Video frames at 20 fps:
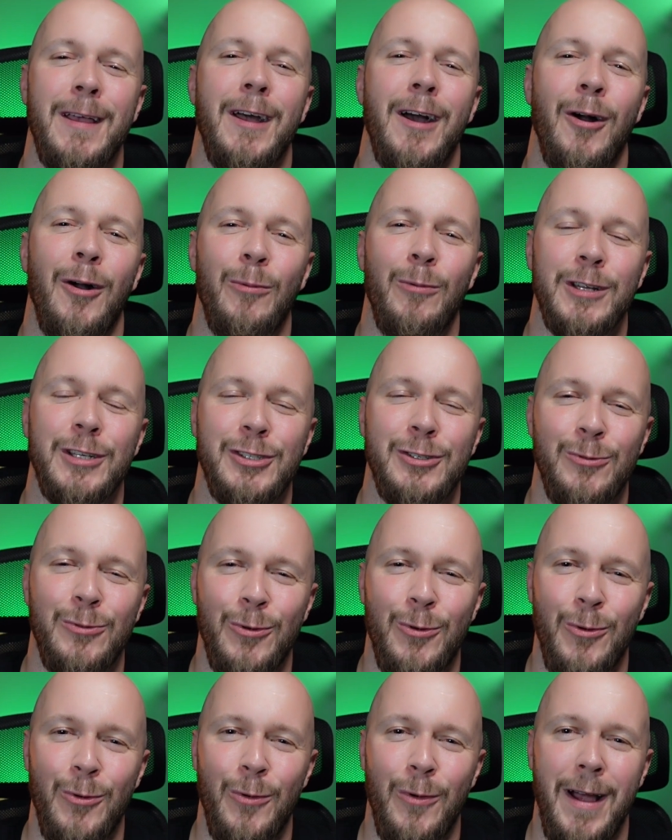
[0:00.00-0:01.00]
I wish you
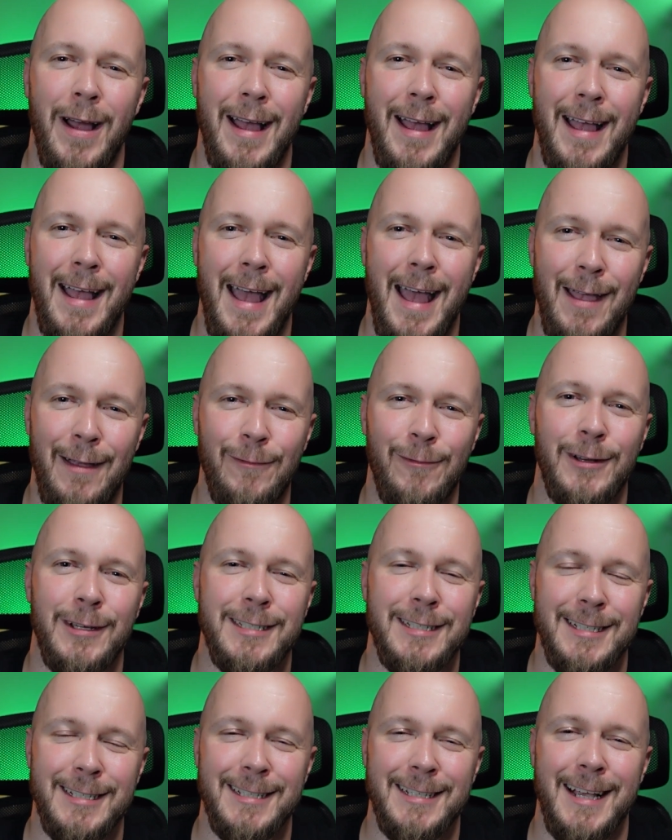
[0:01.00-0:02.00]
all every
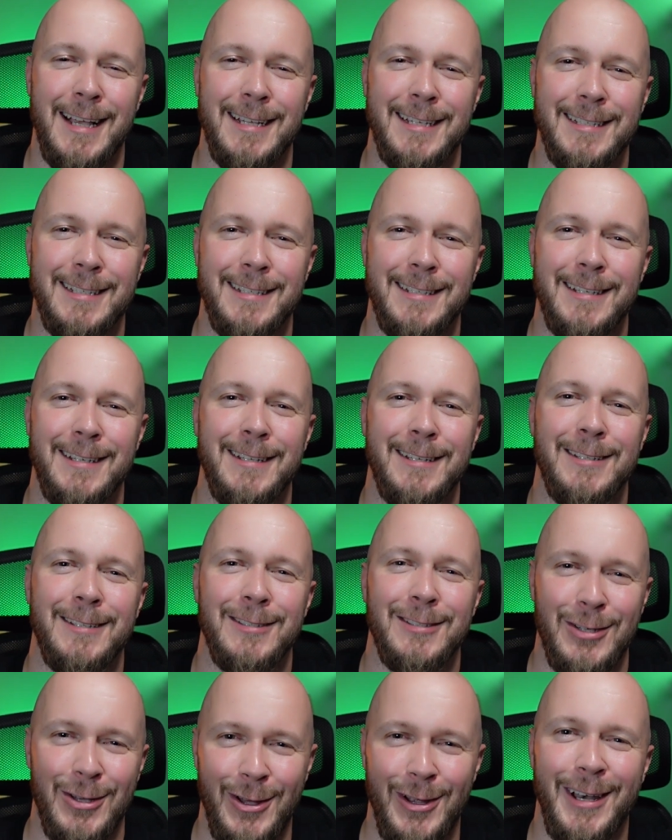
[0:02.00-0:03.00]
success.
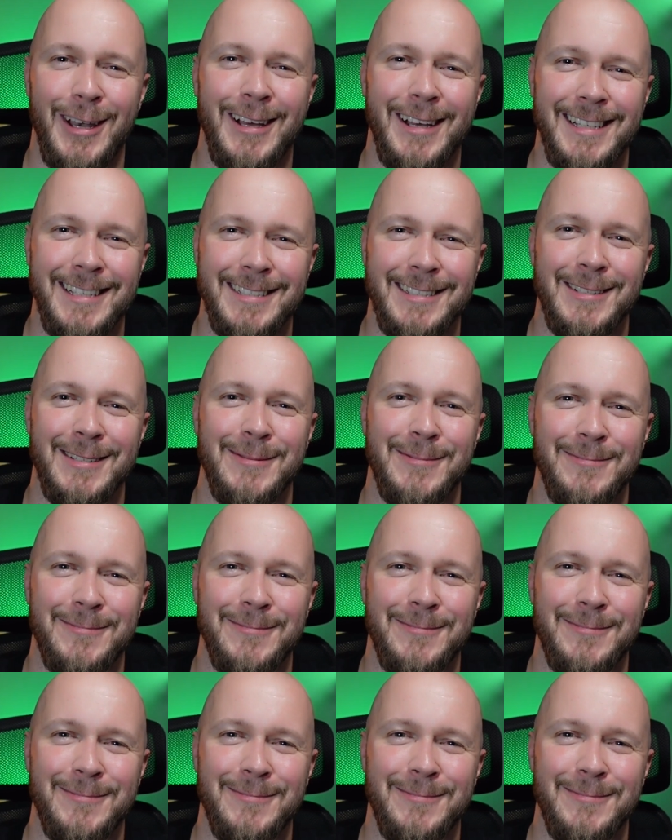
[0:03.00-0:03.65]
Tight lines.